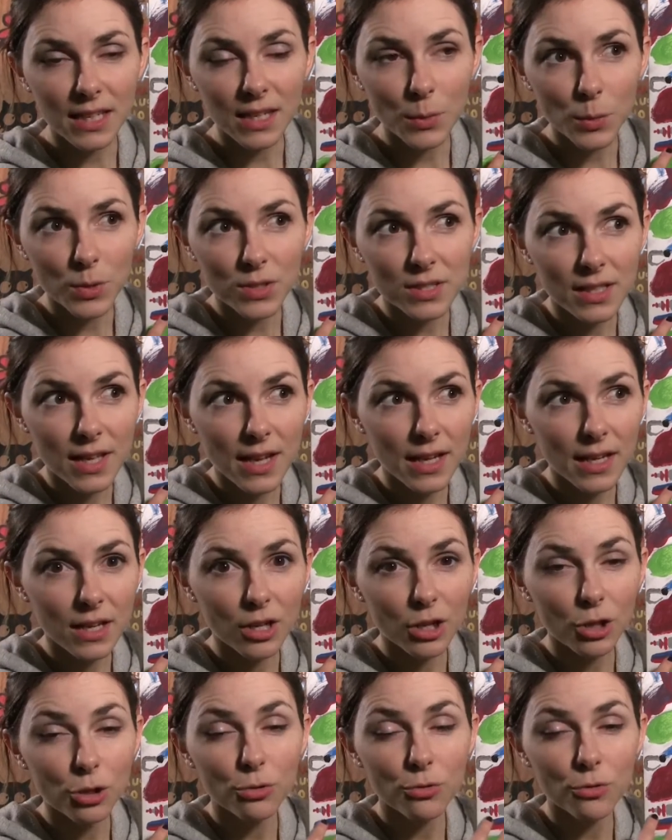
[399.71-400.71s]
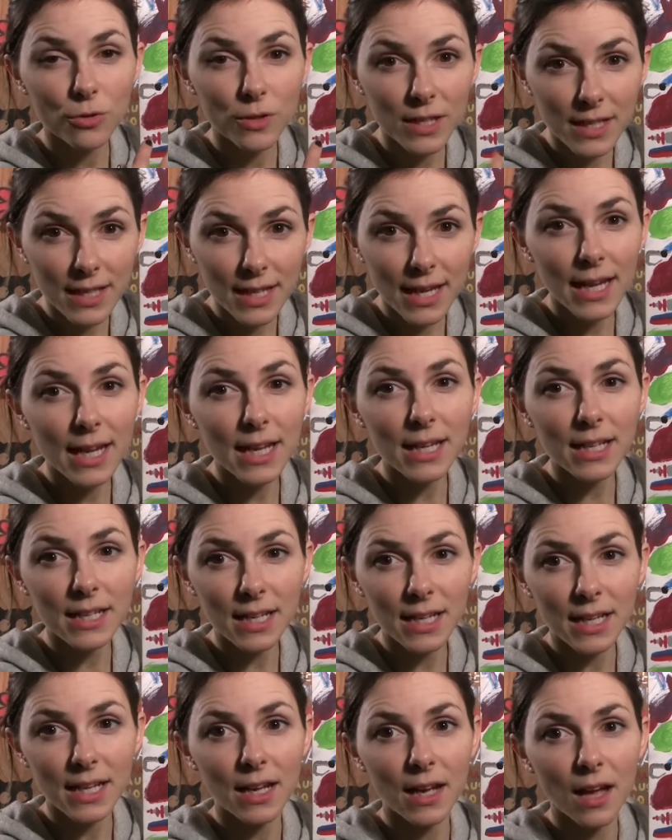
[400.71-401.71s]
It was like
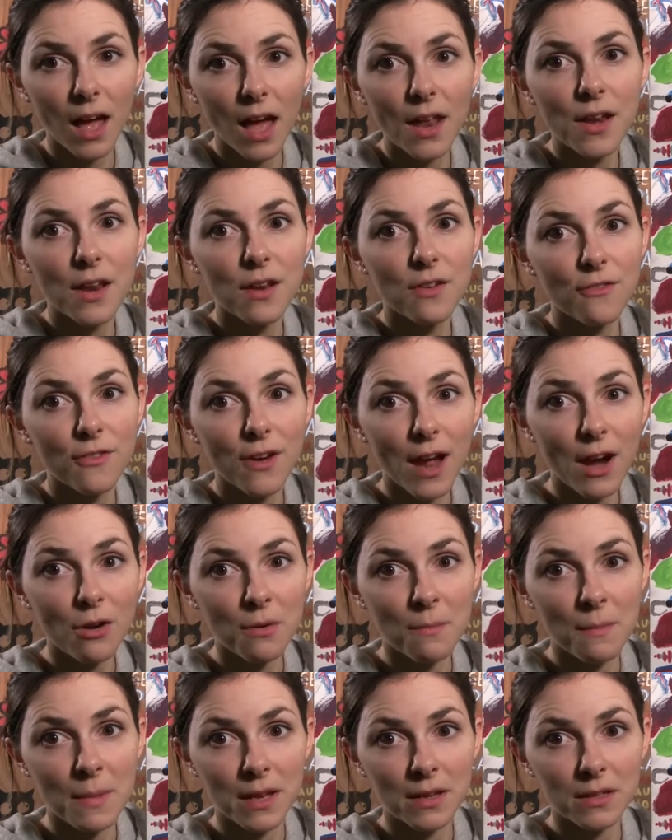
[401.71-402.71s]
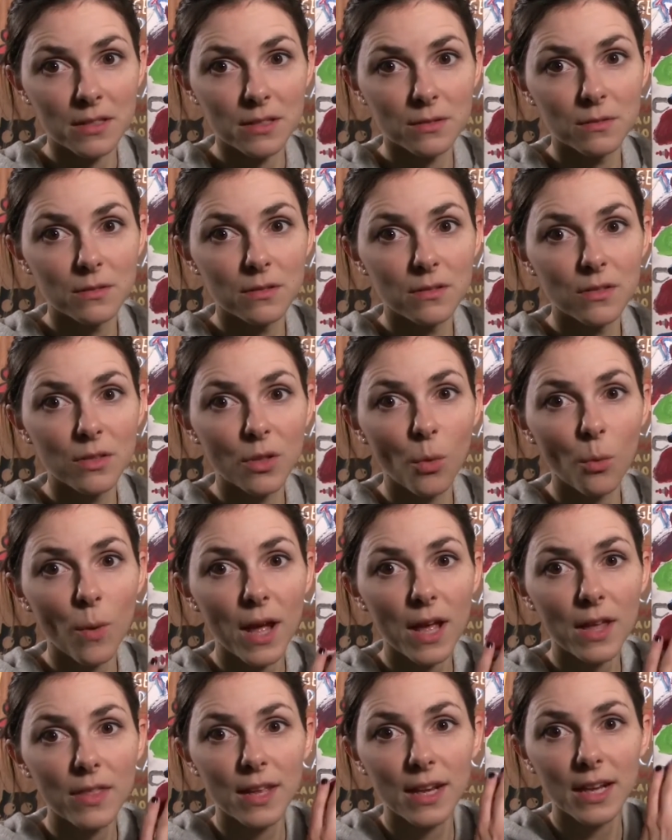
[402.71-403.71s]
creating an environment, the
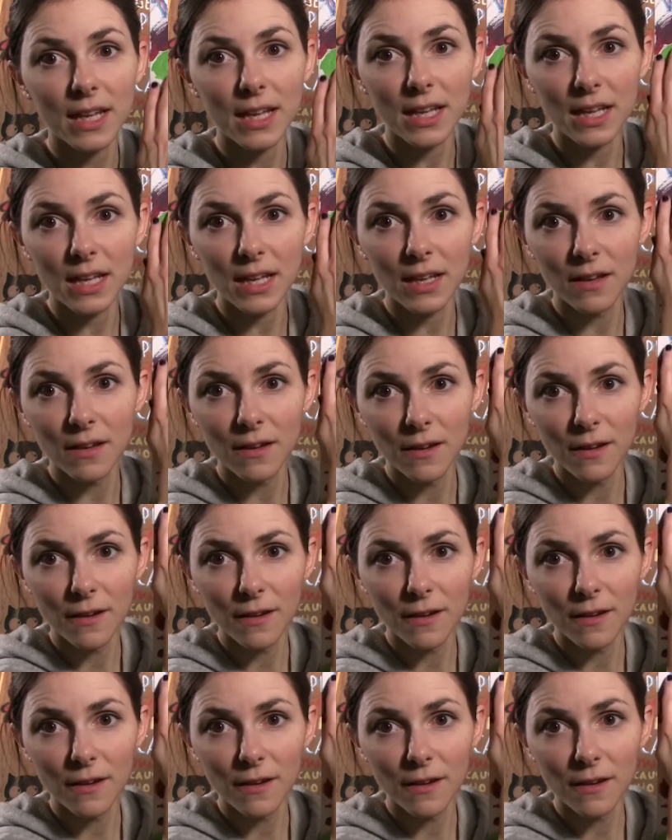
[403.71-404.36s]
way that he